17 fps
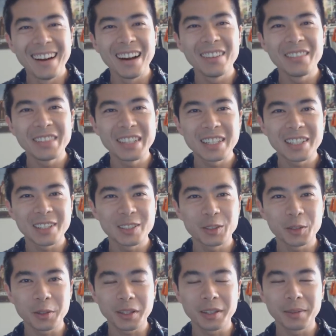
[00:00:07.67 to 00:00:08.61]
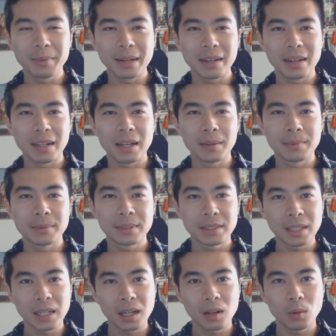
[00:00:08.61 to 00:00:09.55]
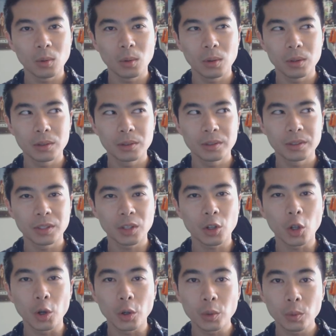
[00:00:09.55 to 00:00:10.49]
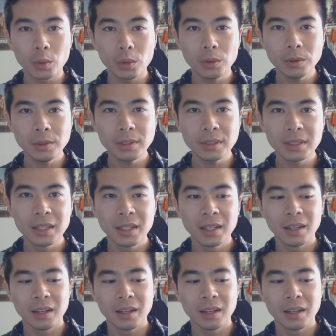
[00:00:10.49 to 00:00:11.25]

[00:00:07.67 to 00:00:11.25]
a video talking about Star Wars: The Clone Wars.